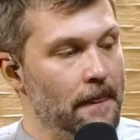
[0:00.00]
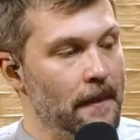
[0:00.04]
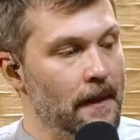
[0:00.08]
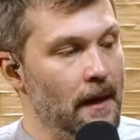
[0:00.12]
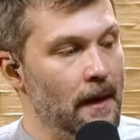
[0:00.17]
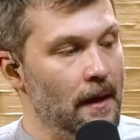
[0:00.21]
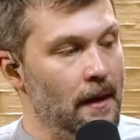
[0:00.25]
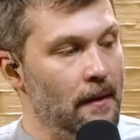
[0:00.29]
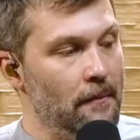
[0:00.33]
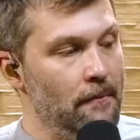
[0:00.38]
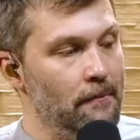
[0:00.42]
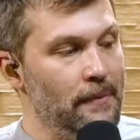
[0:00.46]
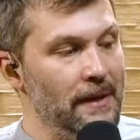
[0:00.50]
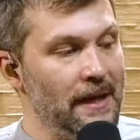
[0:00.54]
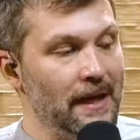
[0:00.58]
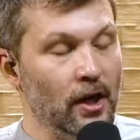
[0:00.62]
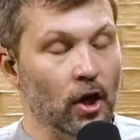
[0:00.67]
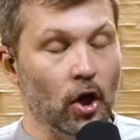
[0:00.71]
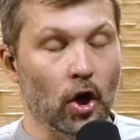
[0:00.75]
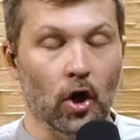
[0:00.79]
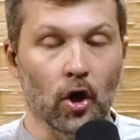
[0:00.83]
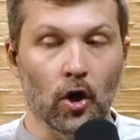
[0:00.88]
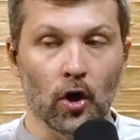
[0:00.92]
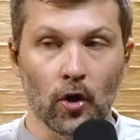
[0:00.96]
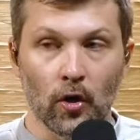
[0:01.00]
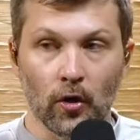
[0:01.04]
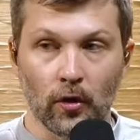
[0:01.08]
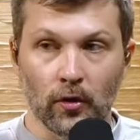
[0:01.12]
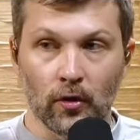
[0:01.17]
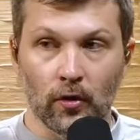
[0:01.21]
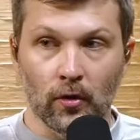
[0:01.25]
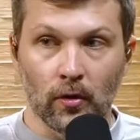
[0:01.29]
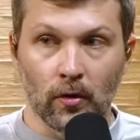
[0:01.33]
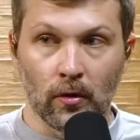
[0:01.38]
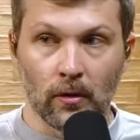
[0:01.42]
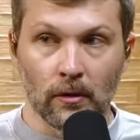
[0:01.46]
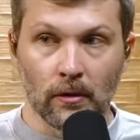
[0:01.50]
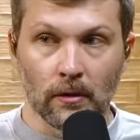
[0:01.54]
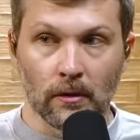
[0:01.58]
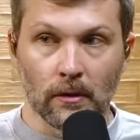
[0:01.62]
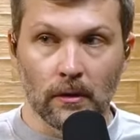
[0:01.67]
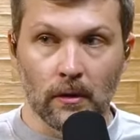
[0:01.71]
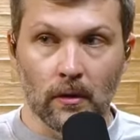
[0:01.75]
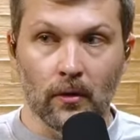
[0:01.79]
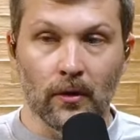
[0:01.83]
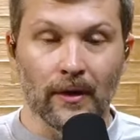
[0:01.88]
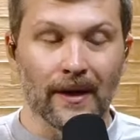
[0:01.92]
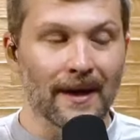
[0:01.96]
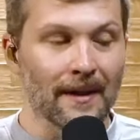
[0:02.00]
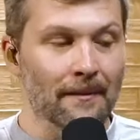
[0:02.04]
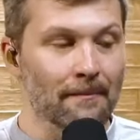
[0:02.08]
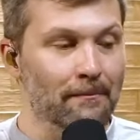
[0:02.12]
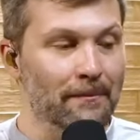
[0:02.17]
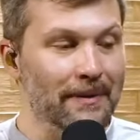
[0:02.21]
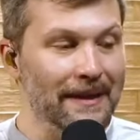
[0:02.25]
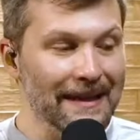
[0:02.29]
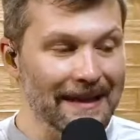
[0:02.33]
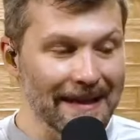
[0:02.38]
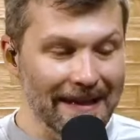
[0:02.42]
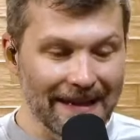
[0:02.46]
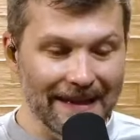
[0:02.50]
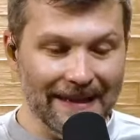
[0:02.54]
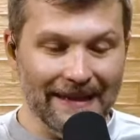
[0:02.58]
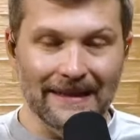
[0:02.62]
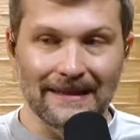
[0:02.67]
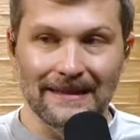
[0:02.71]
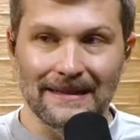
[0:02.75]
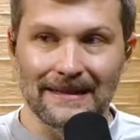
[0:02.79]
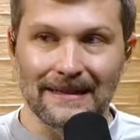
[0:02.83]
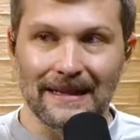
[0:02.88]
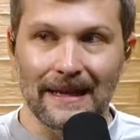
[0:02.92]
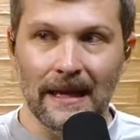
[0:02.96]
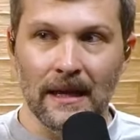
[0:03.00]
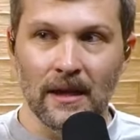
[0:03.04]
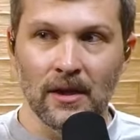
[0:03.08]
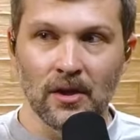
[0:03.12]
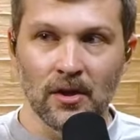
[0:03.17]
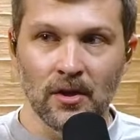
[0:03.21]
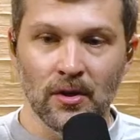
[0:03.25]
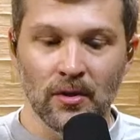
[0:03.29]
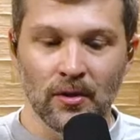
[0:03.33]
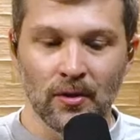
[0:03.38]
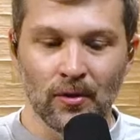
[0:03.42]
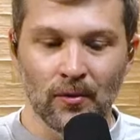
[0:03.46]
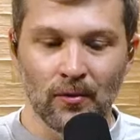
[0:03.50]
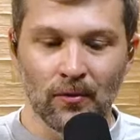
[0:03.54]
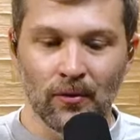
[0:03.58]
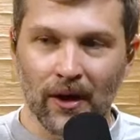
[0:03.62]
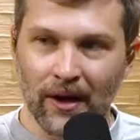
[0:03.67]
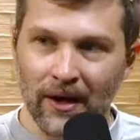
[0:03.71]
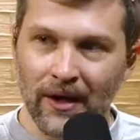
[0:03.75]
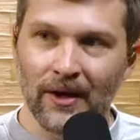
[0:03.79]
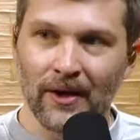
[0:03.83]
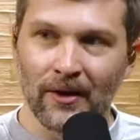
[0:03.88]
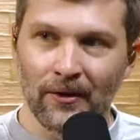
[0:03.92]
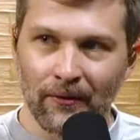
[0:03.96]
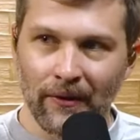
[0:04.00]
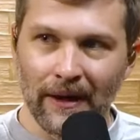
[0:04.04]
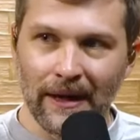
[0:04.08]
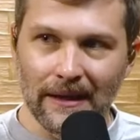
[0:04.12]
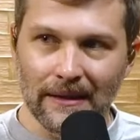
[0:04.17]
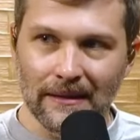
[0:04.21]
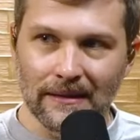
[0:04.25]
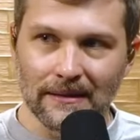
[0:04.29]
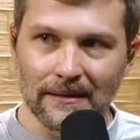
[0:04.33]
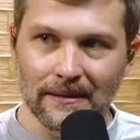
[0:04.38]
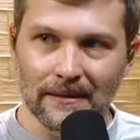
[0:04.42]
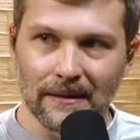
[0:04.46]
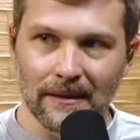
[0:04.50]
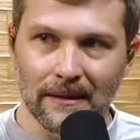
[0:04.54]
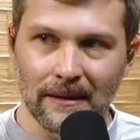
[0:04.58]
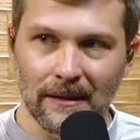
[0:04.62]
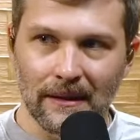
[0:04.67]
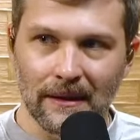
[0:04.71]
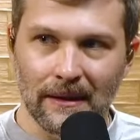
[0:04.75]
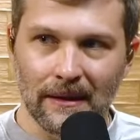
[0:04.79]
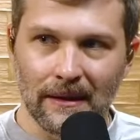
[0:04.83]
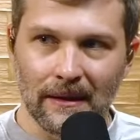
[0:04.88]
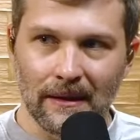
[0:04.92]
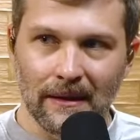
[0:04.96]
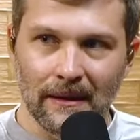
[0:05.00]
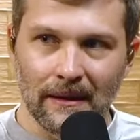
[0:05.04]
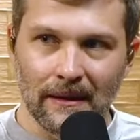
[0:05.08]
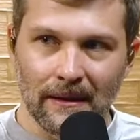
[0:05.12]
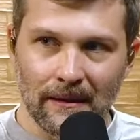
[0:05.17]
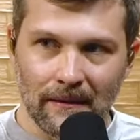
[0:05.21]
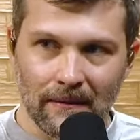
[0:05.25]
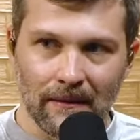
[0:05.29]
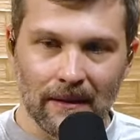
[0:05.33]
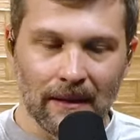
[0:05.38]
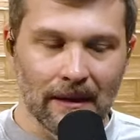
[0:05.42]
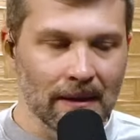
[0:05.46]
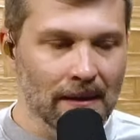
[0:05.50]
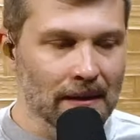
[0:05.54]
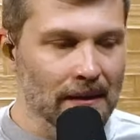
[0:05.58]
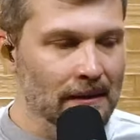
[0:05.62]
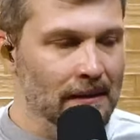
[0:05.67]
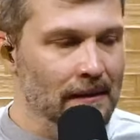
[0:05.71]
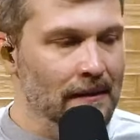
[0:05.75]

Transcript: um, being a hurdle mm -hmm. or an impedance yeah. in you running your race. Yeah, it's good. Right?